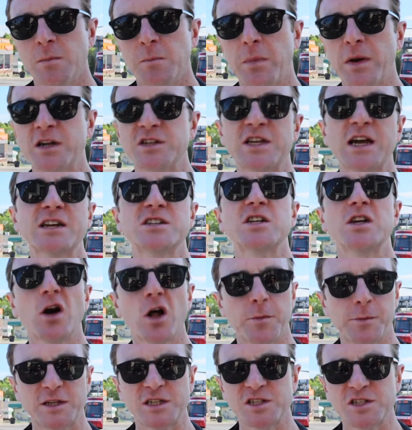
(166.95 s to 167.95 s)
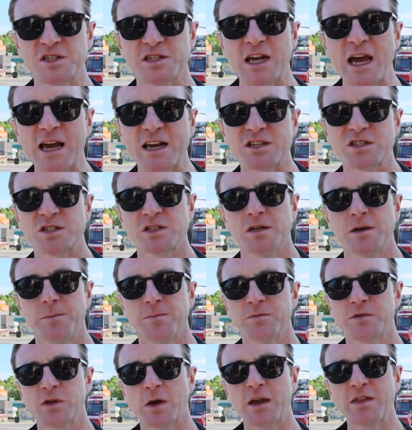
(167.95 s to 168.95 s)
But it's actually all about the steaks.
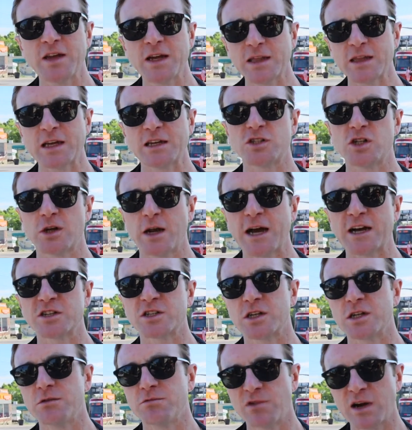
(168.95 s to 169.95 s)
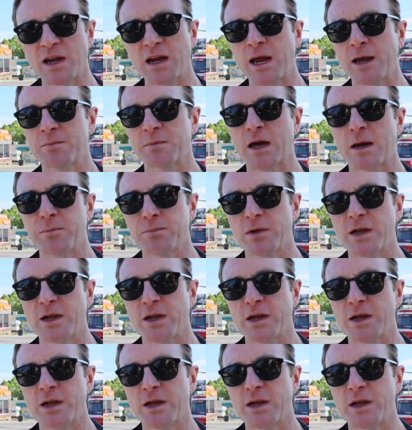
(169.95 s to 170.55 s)
So I think they should actually rename that